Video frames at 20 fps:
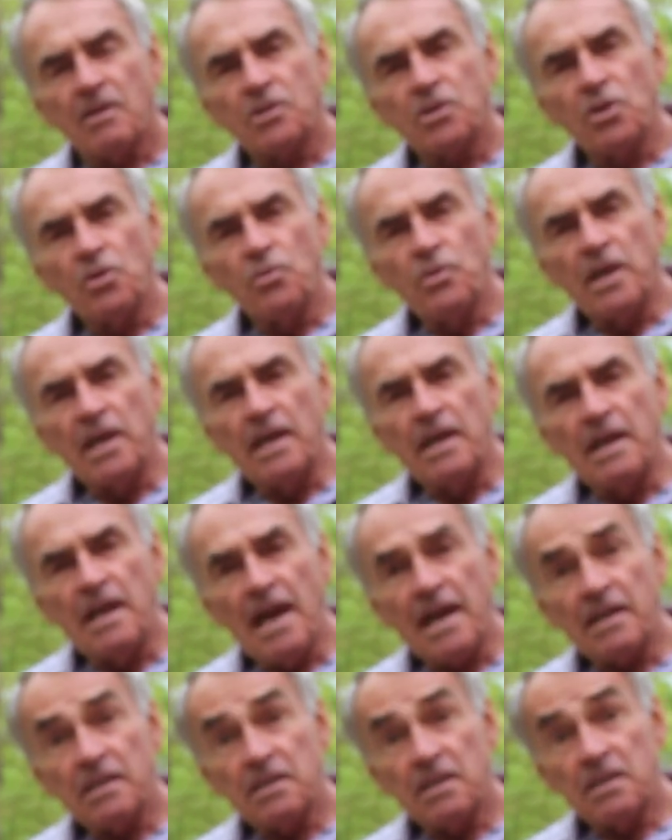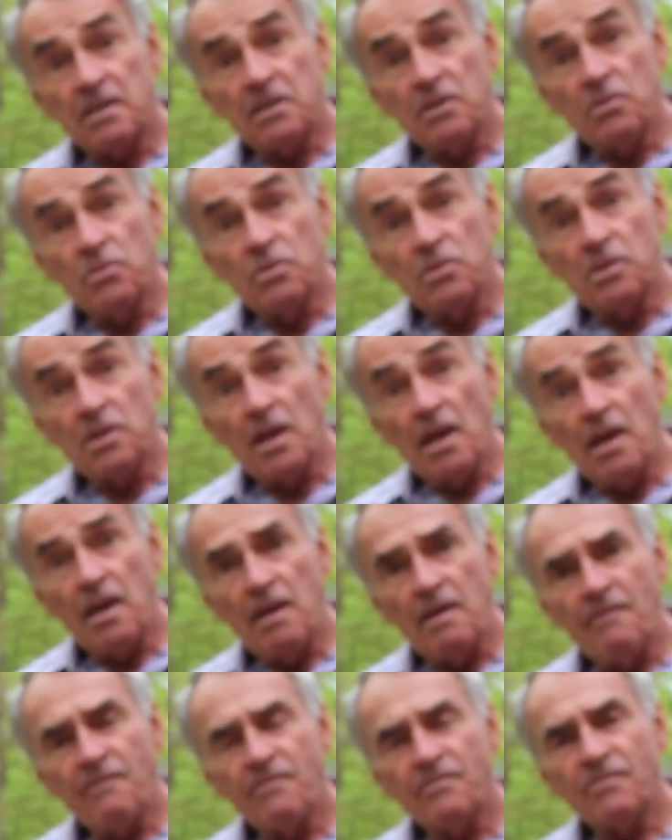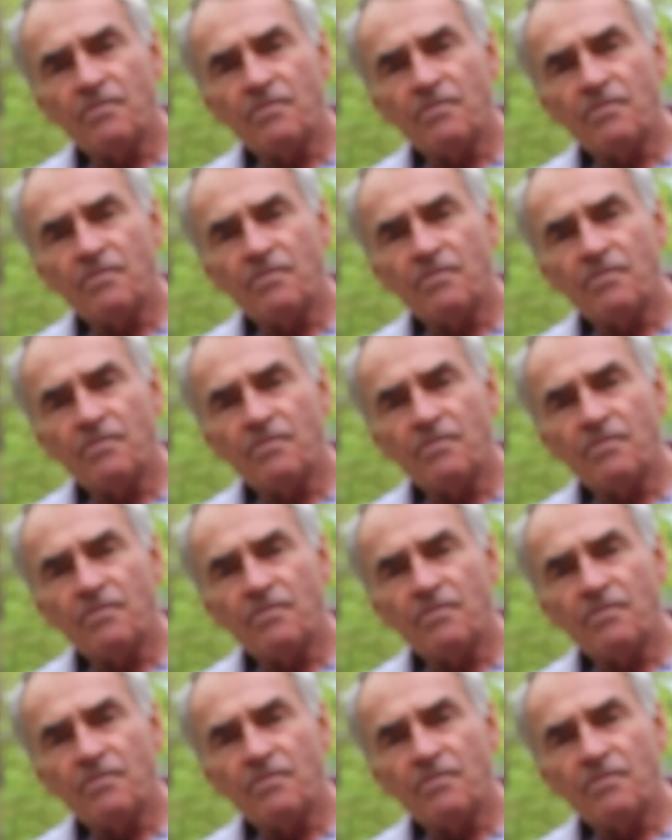Tune in next Tuesday